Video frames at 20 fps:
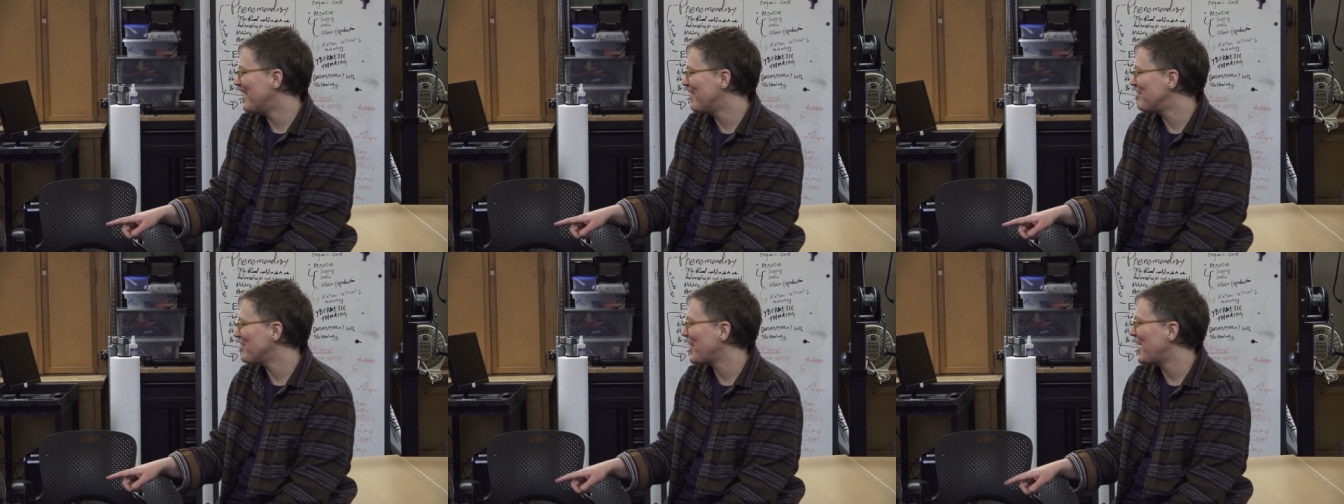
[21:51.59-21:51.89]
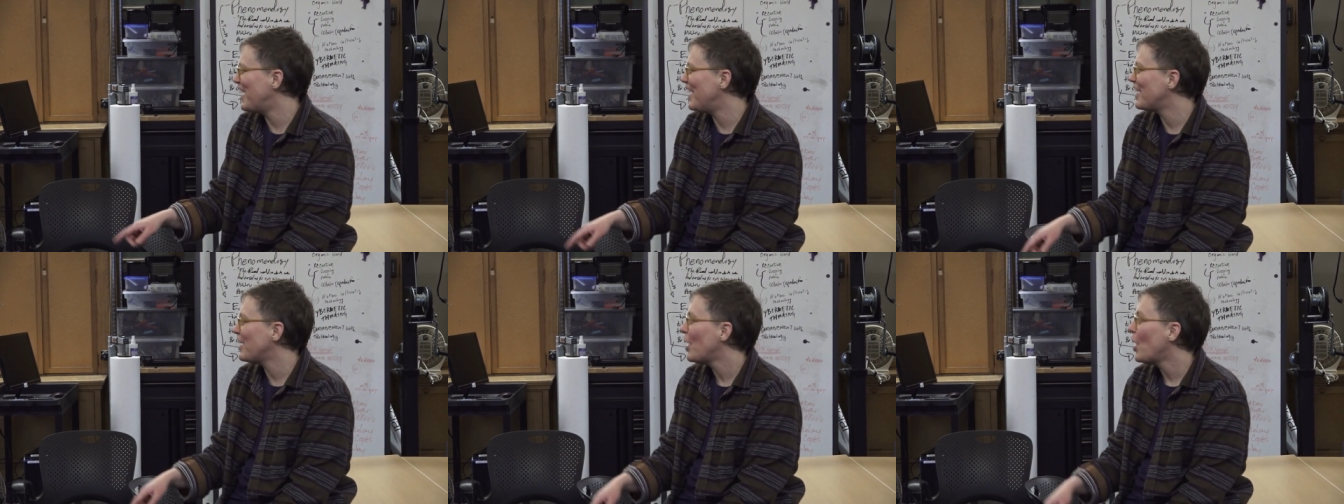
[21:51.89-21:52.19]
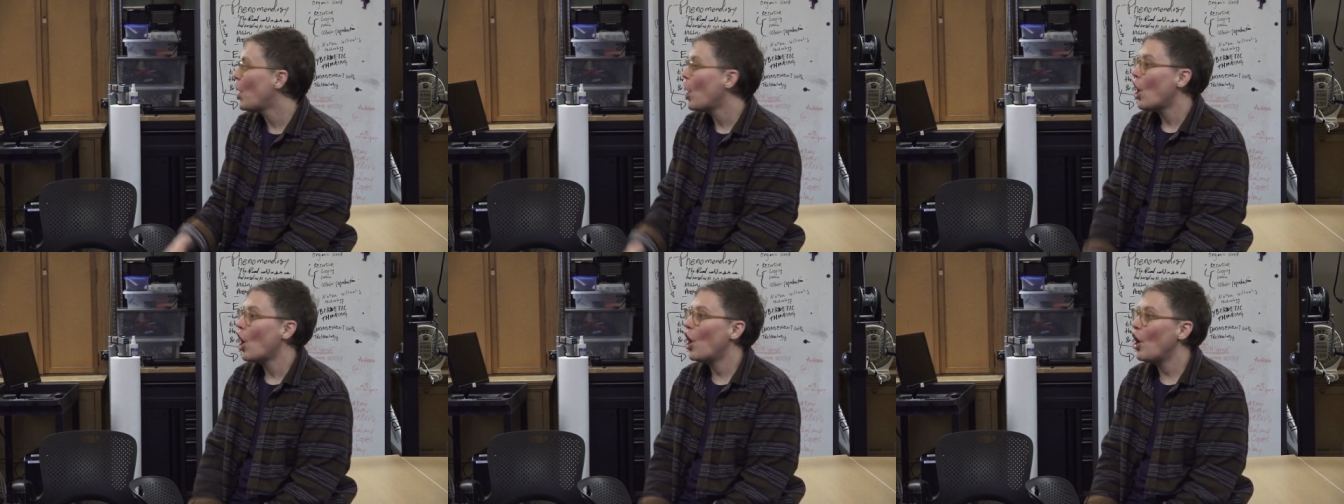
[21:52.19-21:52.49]
Like,
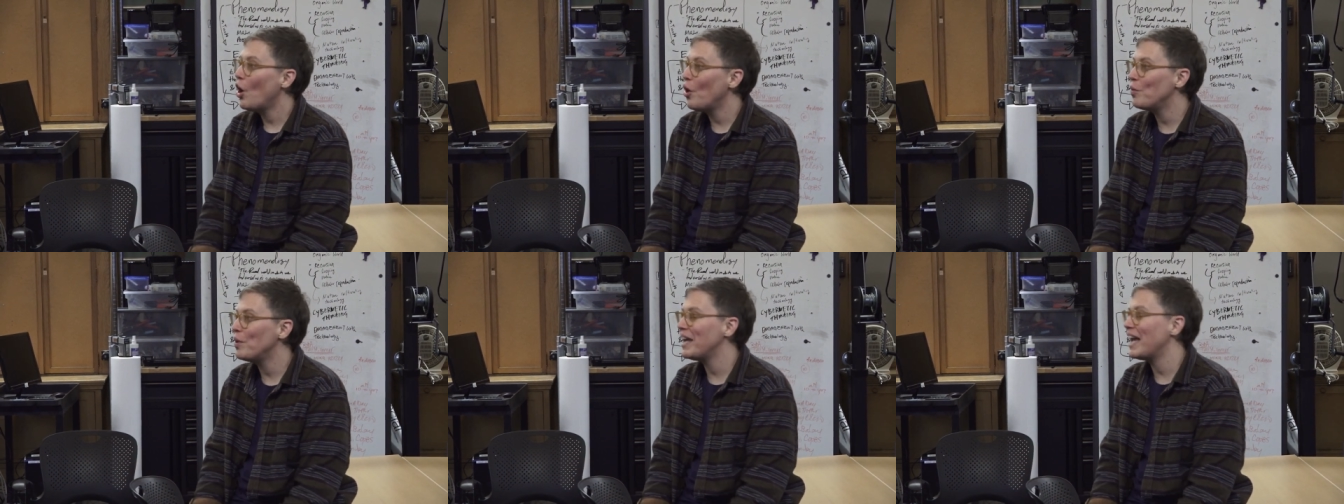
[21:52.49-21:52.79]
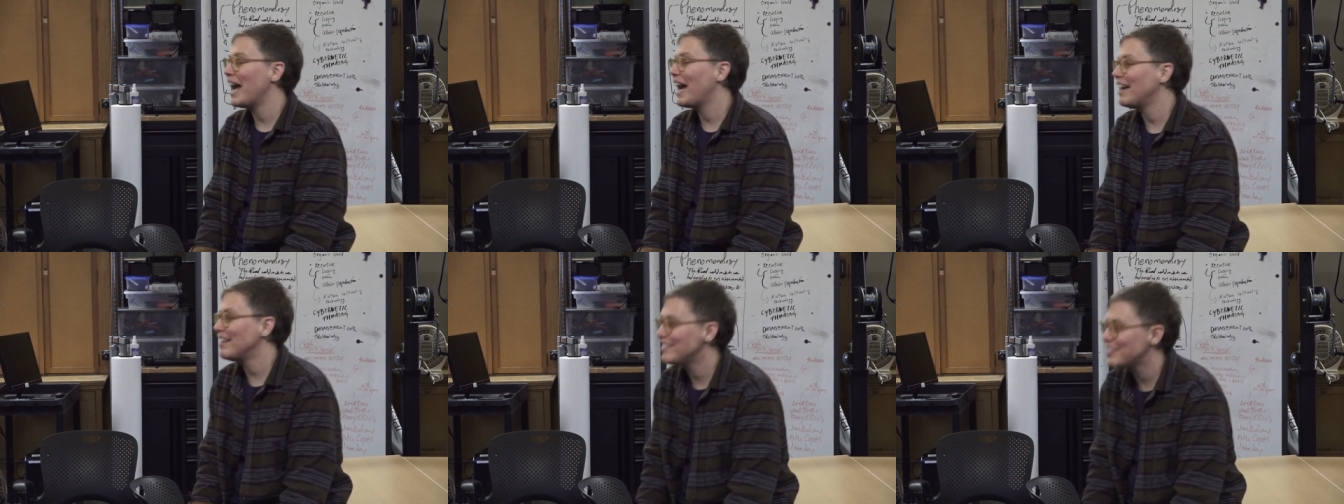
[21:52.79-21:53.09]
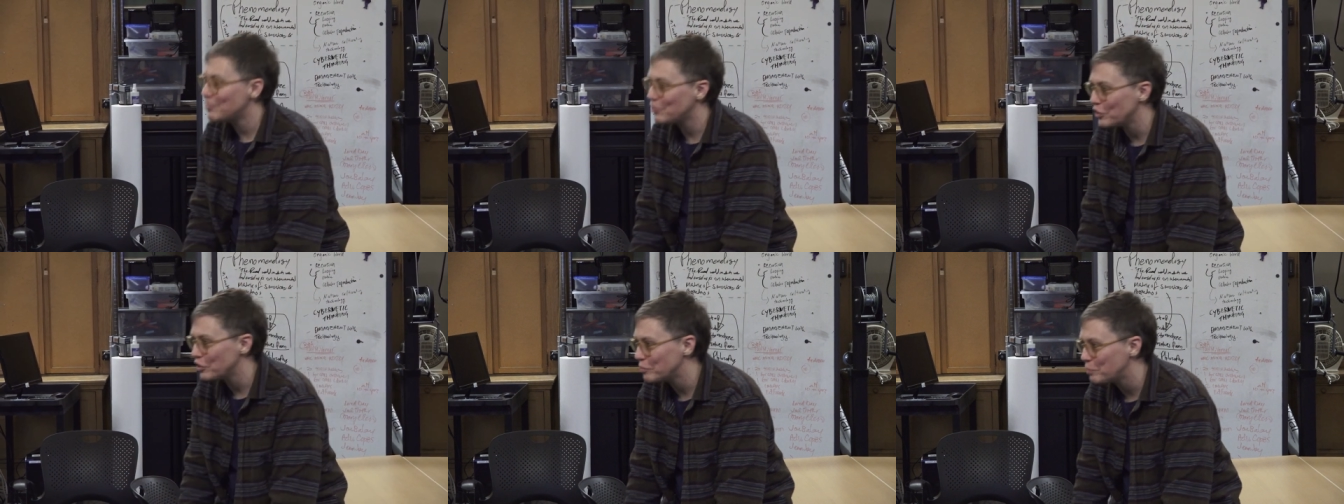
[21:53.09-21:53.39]
oh, we
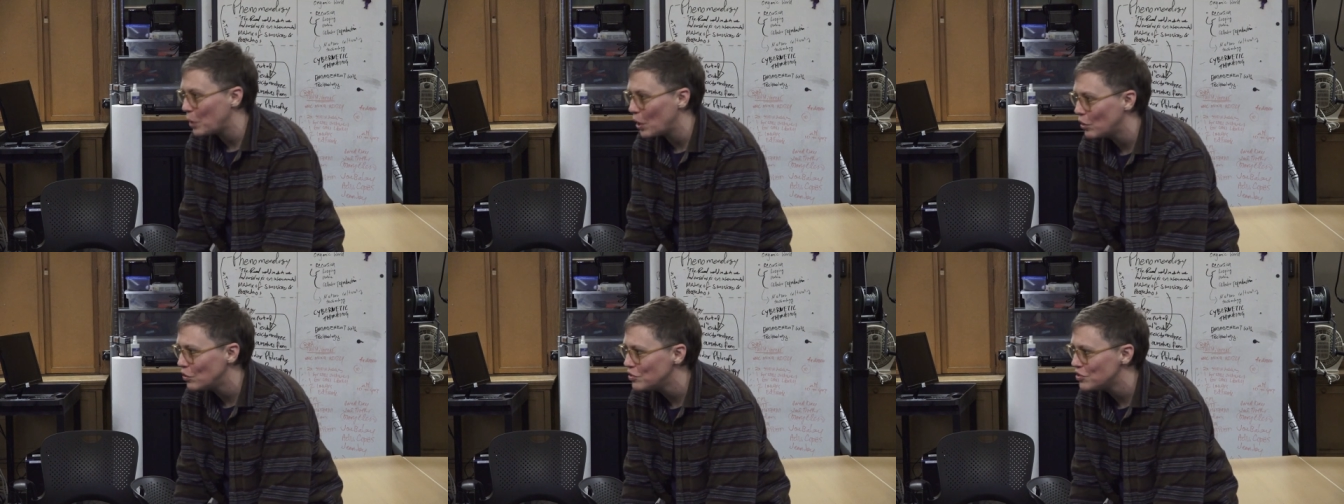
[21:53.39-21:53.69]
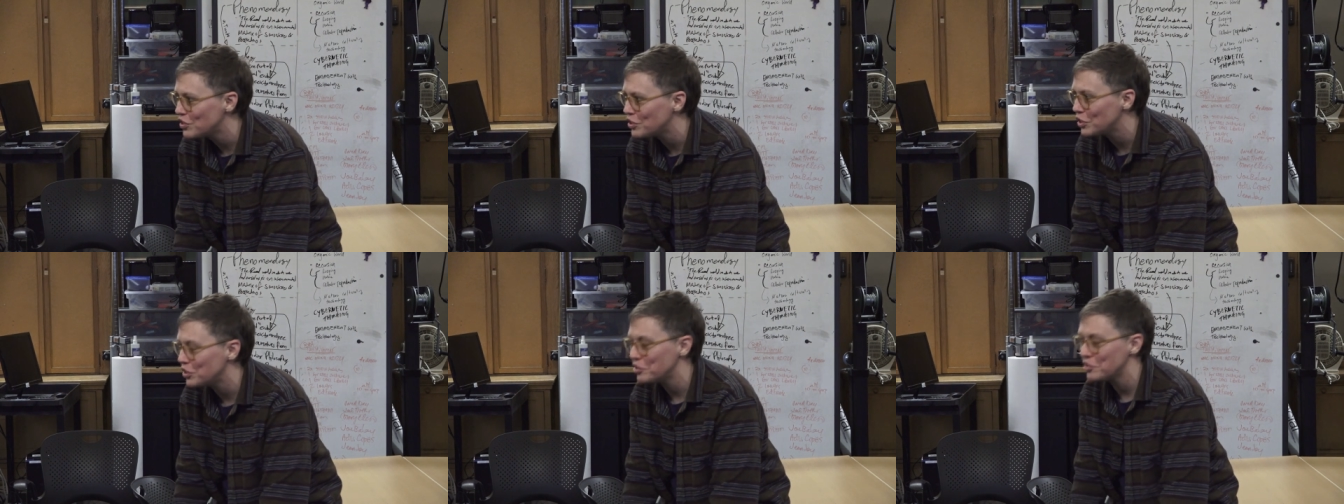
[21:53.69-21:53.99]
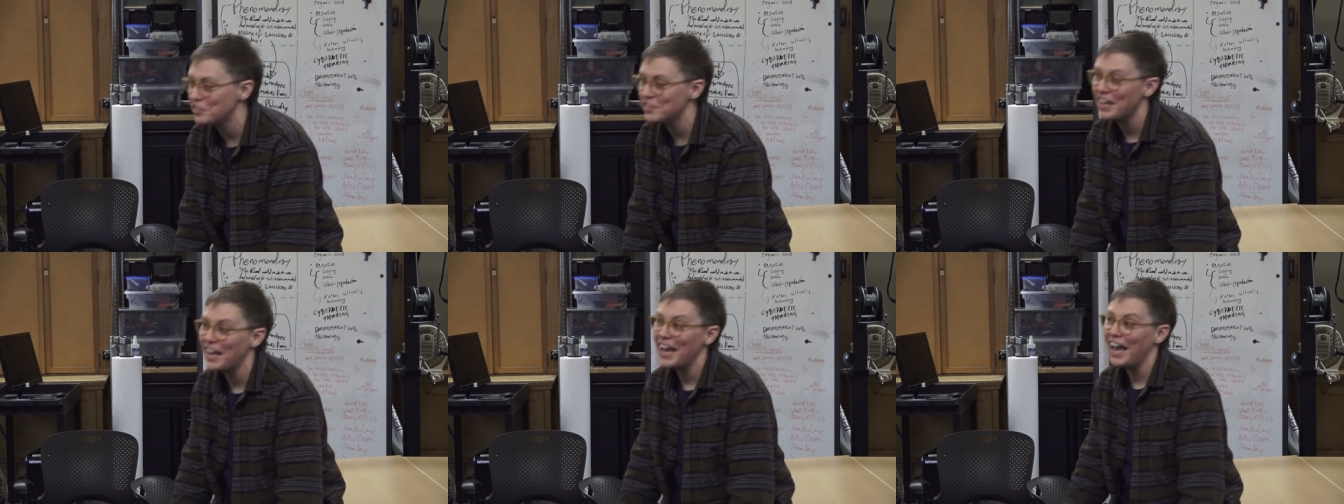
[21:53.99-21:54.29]
asked for
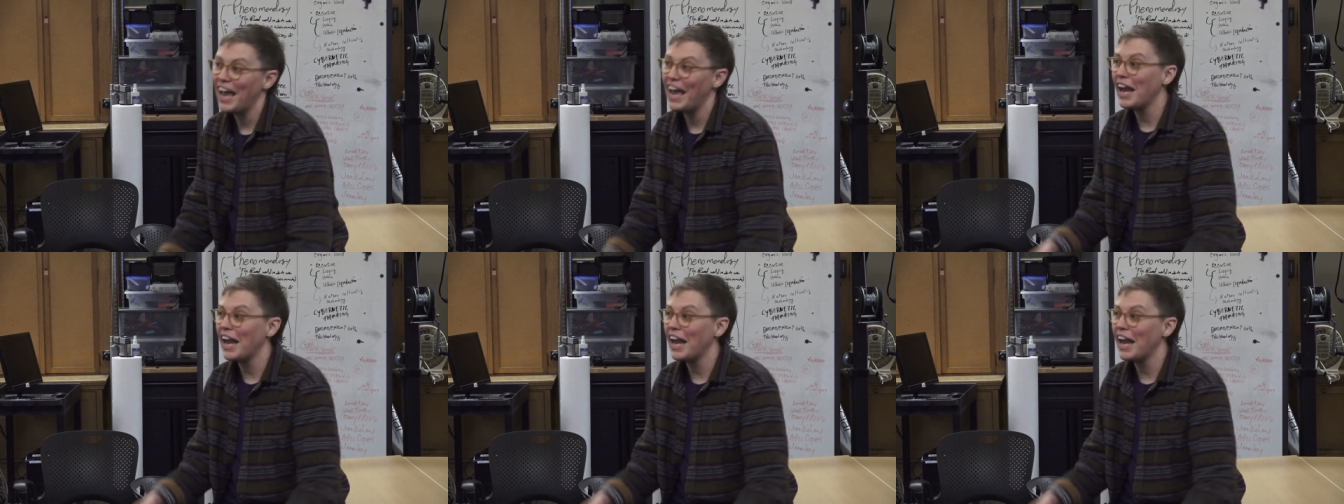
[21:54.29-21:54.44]
posters